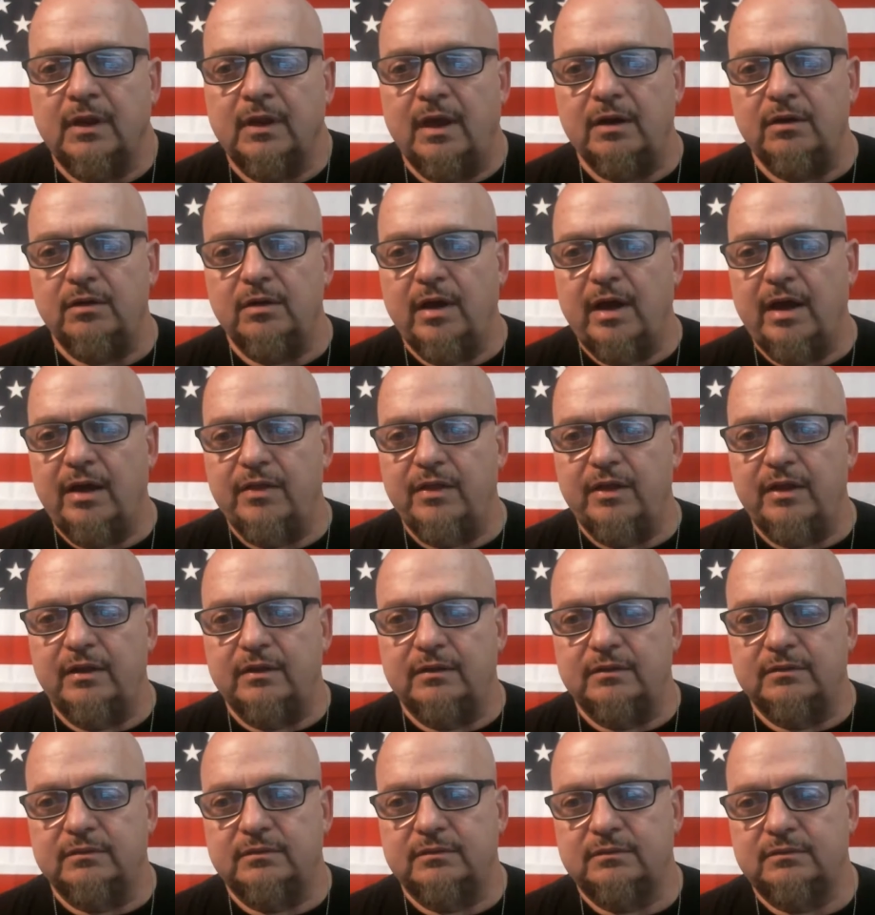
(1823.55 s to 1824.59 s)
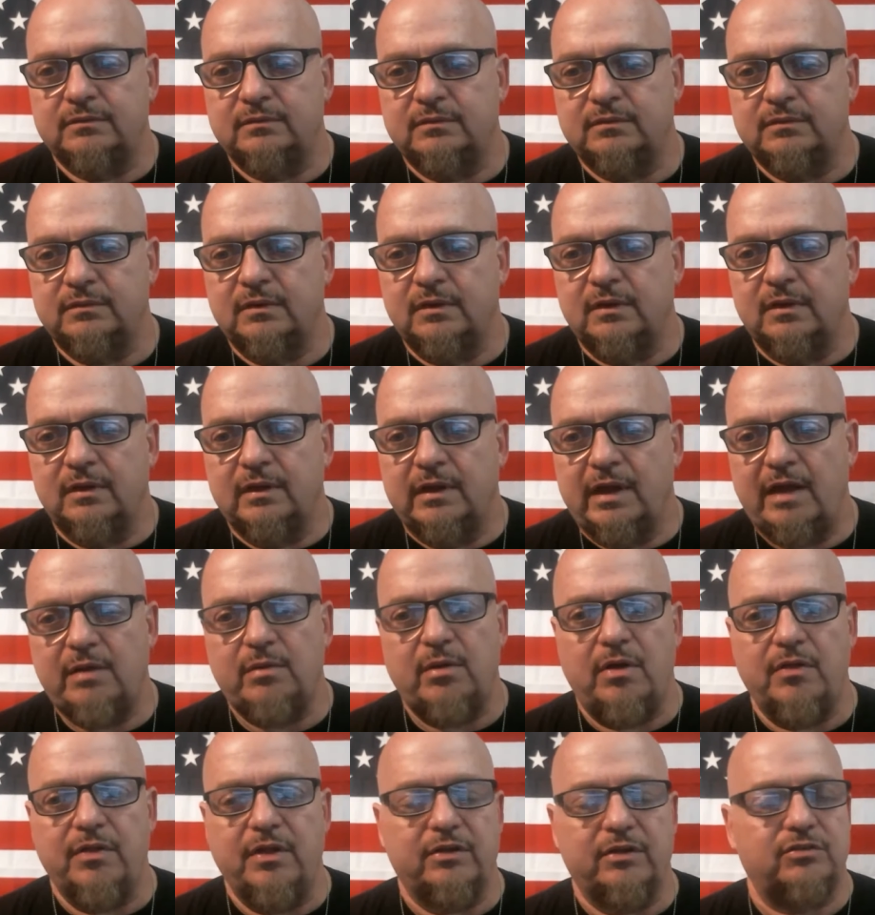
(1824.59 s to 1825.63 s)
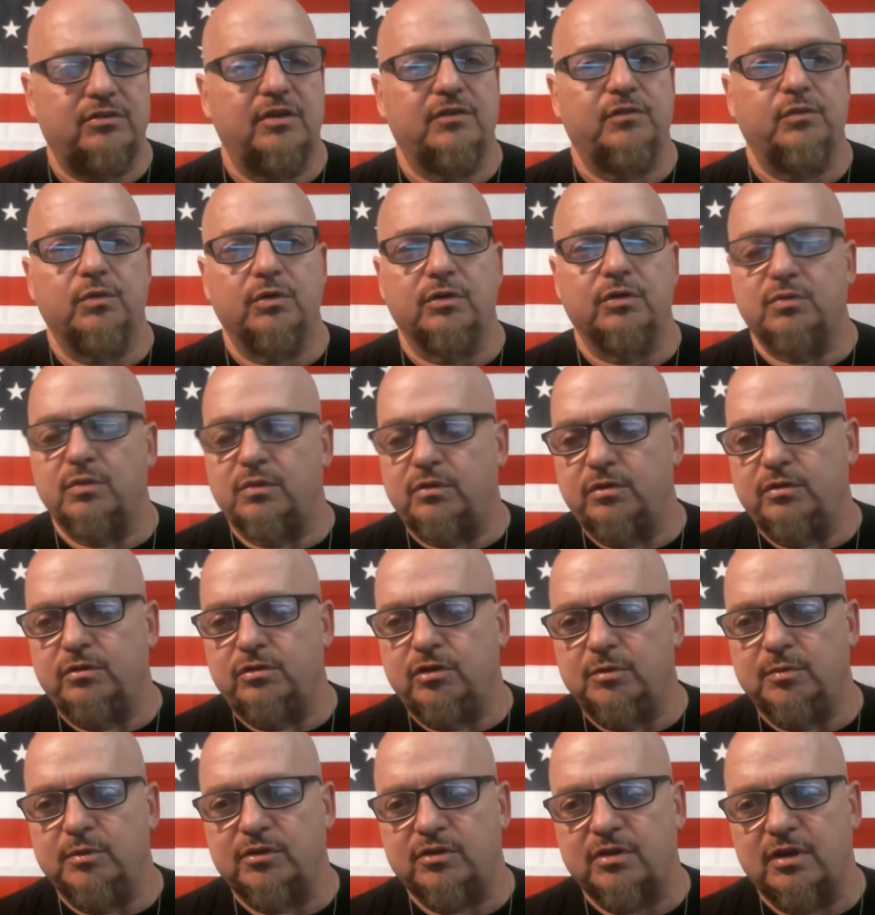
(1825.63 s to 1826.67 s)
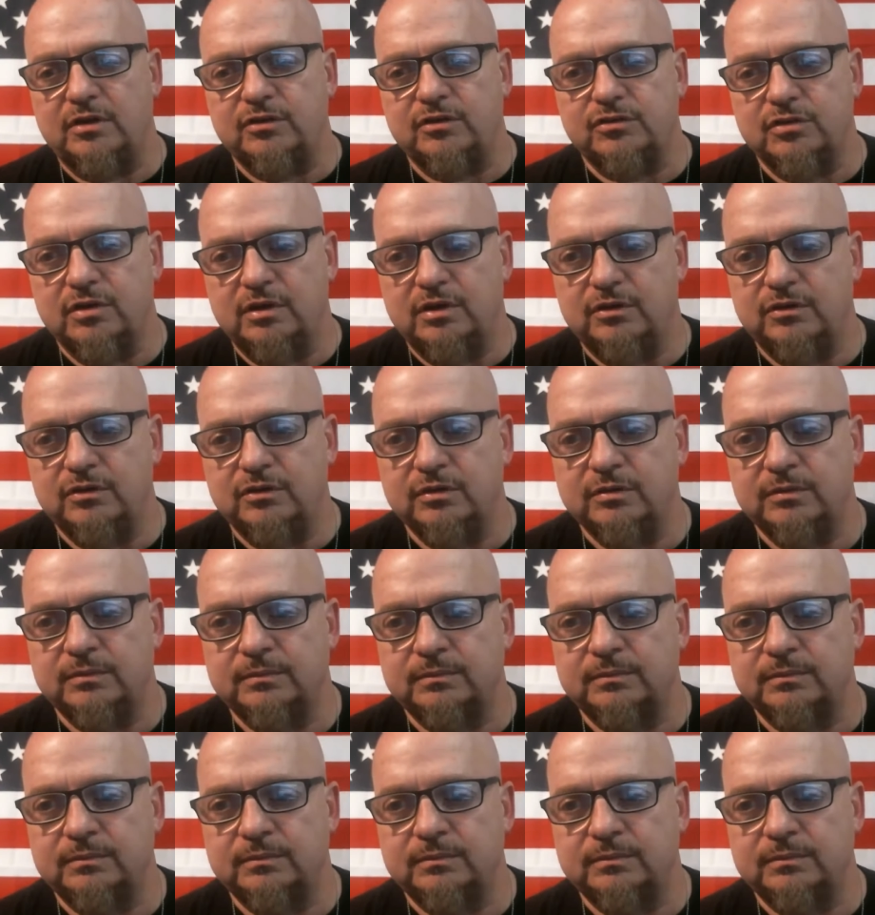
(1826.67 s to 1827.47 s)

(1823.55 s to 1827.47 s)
I don't know how all that stuff works with YouTube. It's kind of strange.